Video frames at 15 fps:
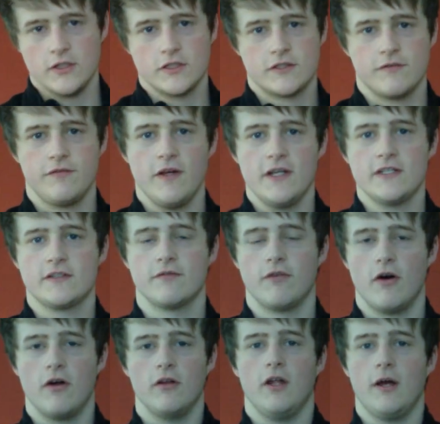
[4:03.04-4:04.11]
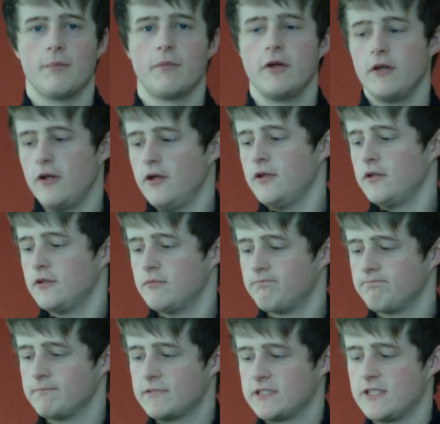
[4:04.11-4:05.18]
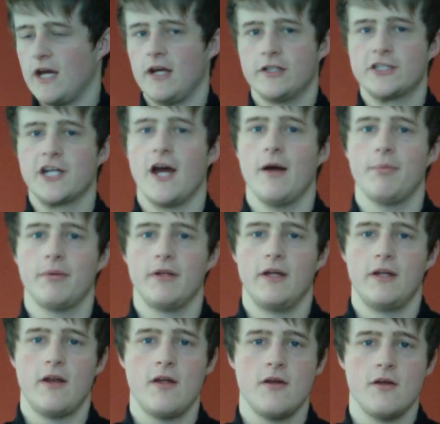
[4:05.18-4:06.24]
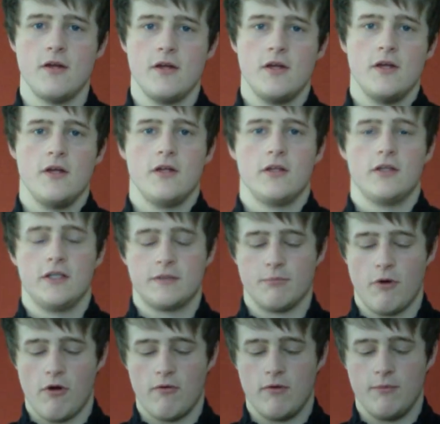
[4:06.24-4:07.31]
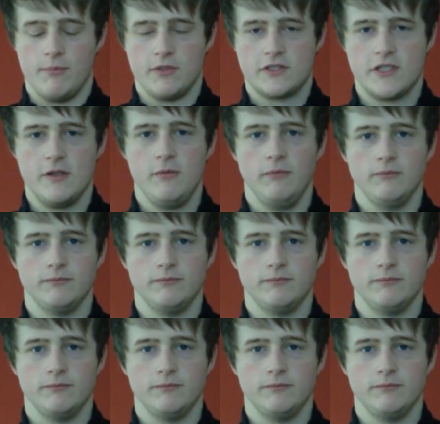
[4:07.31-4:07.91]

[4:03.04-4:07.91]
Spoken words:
So first of all, I'm going to start sharpening this Mora number 2.